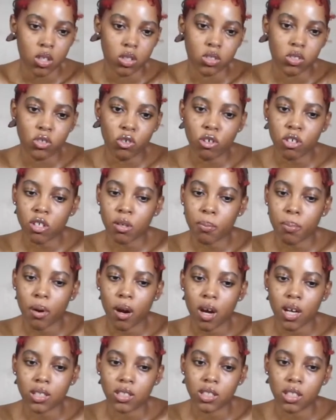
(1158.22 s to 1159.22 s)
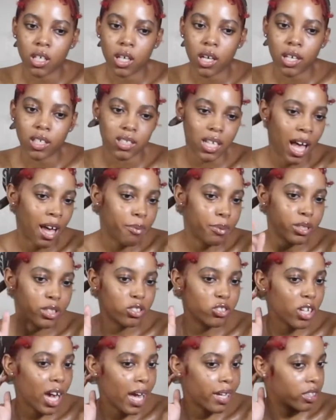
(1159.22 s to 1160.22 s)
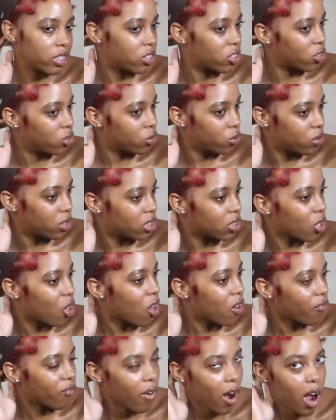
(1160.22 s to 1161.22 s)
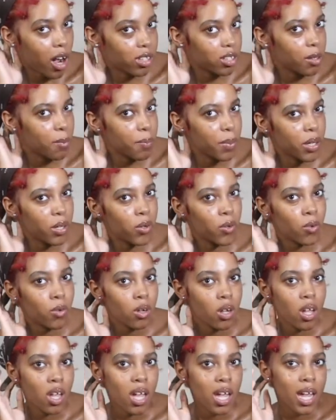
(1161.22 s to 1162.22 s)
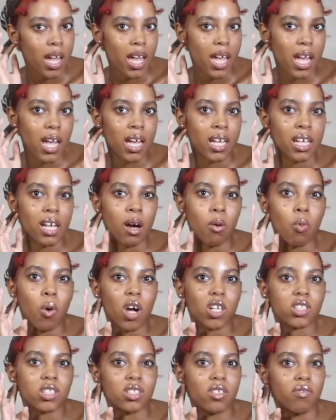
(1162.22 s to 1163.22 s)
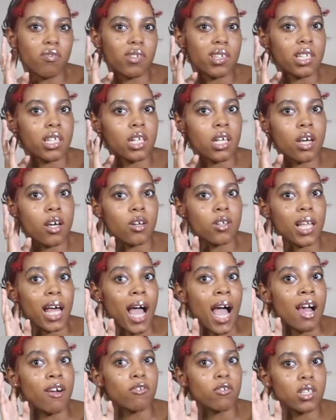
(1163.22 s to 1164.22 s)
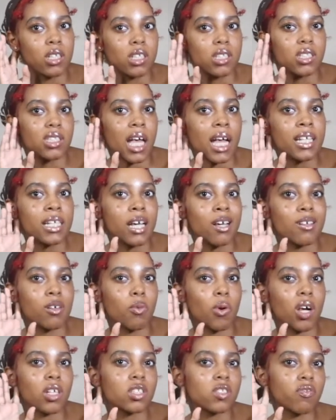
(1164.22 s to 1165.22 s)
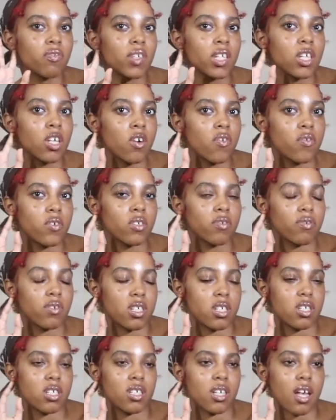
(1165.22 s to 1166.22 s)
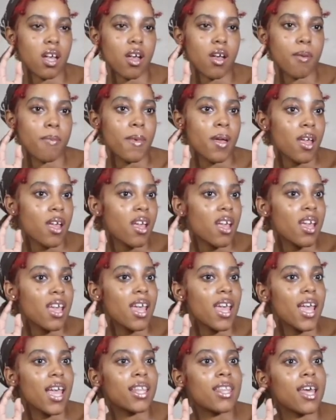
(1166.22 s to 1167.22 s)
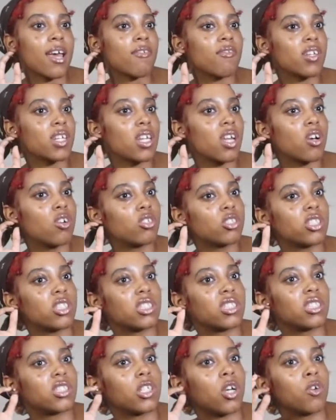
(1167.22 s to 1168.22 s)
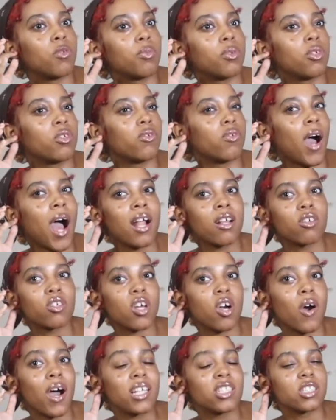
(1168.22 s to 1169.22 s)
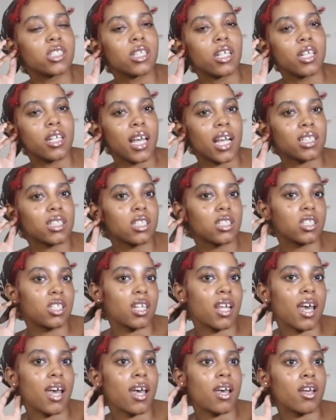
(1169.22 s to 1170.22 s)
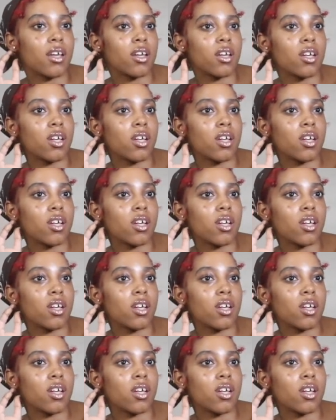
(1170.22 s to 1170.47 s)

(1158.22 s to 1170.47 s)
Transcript: the process, I've been attracted to the song Rock the Boat, and I watched the video. Like, I really sat down and watched the video for the first time, and that video was just so beautiful. I don't know, I just connected to that